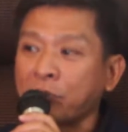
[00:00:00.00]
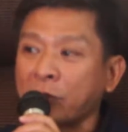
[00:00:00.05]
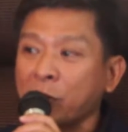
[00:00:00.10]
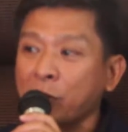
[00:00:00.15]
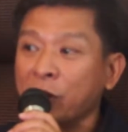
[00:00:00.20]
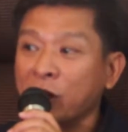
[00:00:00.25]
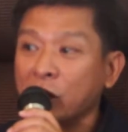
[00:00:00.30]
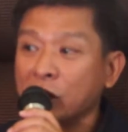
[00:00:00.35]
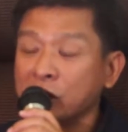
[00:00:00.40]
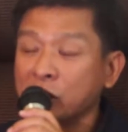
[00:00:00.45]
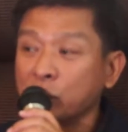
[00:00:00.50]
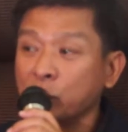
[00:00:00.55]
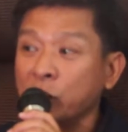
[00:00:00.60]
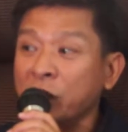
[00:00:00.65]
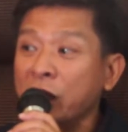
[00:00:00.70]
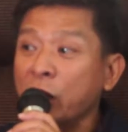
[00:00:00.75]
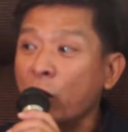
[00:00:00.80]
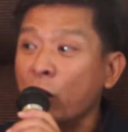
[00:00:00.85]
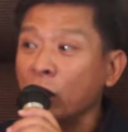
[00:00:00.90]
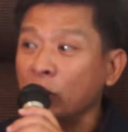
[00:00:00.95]
because
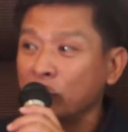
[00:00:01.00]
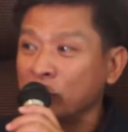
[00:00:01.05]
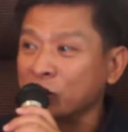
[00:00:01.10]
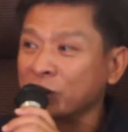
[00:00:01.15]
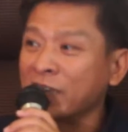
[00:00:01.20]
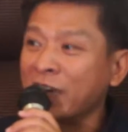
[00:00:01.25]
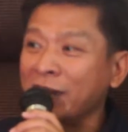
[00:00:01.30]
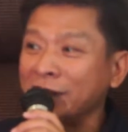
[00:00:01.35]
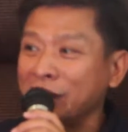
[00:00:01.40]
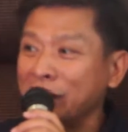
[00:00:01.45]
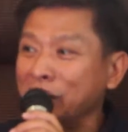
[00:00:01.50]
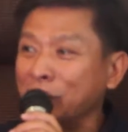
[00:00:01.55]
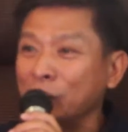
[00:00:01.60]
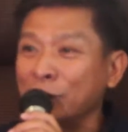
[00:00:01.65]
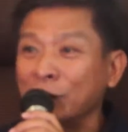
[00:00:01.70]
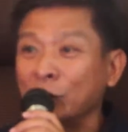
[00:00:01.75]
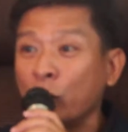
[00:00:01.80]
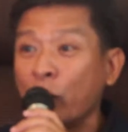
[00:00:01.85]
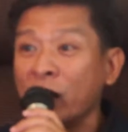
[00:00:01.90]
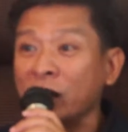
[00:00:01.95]
we almost got into
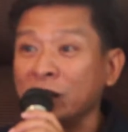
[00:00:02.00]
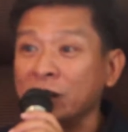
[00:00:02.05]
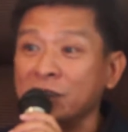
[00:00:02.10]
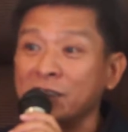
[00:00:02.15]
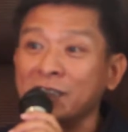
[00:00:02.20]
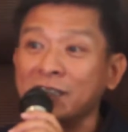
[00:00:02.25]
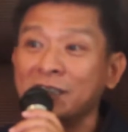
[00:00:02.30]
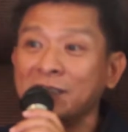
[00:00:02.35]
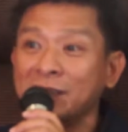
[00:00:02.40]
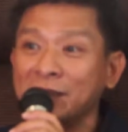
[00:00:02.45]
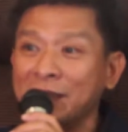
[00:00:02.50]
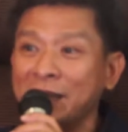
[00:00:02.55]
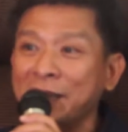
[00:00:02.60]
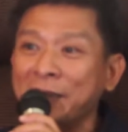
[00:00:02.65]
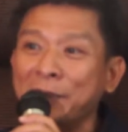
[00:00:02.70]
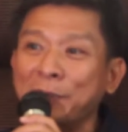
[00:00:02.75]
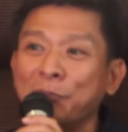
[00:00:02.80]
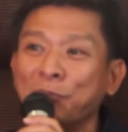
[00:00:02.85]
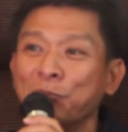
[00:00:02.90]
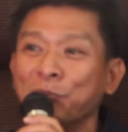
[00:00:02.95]
the
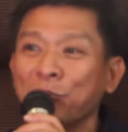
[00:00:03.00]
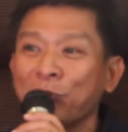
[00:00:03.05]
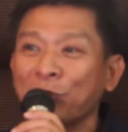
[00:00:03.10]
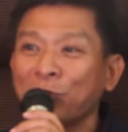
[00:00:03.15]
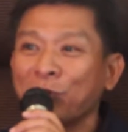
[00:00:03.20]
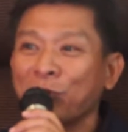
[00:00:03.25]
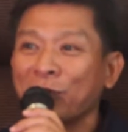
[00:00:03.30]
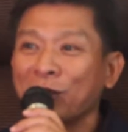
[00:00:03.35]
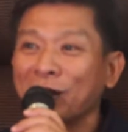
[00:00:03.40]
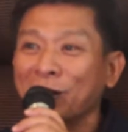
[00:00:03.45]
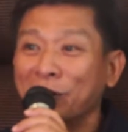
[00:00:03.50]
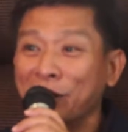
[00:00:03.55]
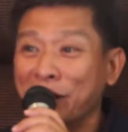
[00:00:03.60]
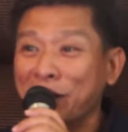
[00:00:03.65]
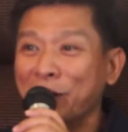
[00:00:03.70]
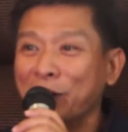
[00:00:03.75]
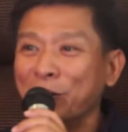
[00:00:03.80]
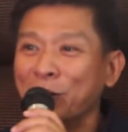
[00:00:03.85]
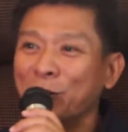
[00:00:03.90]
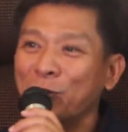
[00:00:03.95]
2016
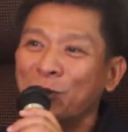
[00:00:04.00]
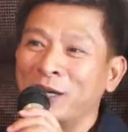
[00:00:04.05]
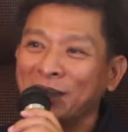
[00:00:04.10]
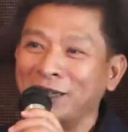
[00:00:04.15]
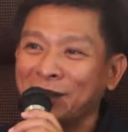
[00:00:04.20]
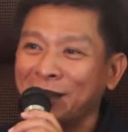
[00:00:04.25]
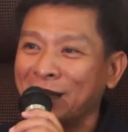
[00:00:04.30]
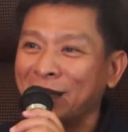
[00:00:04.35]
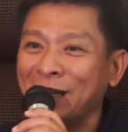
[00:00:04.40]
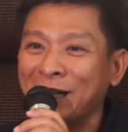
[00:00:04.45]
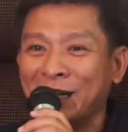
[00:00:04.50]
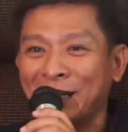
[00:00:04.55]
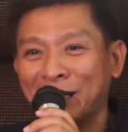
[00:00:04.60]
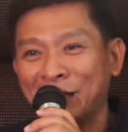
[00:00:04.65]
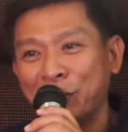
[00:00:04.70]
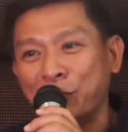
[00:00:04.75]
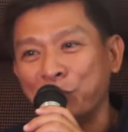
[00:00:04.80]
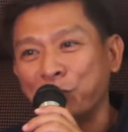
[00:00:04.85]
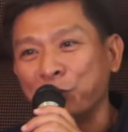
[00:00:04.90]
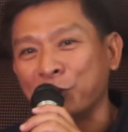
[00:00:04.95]
Rio, but
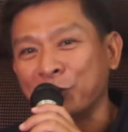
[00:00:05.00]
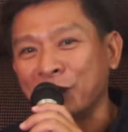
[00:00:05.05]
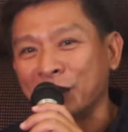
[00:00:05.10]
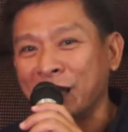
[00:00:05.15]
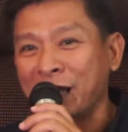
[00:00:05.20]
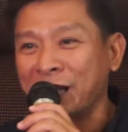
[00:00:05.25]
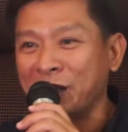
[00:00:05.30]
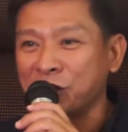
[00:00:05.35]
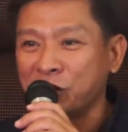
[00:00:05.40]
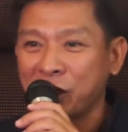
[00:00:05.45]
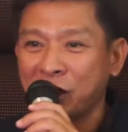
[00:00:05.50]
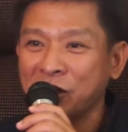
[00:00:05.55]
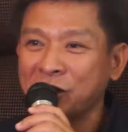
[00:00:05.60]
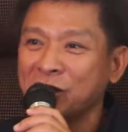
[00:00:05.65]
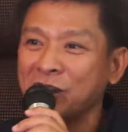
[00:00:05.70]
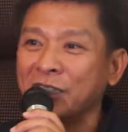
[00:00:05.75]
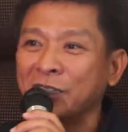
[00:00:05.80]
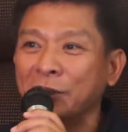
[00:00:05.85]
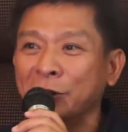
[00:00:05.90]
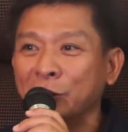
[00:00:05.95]
they changed
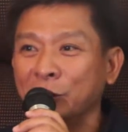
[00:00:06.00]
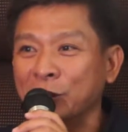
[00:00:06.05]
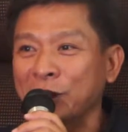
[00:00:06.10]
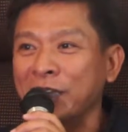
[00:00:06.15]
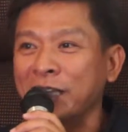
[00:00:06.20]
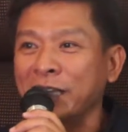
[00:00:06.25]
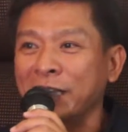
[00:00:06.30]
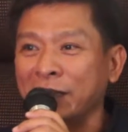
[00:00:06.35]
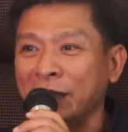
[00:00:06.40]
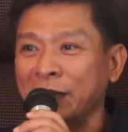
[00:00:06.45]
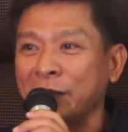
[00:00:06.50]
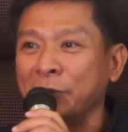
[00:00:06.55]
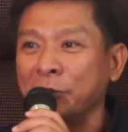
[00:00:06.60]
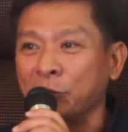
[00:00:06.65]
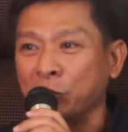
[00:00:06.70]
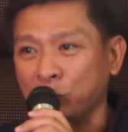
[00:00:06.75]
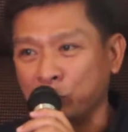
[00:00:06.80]
the ruling, and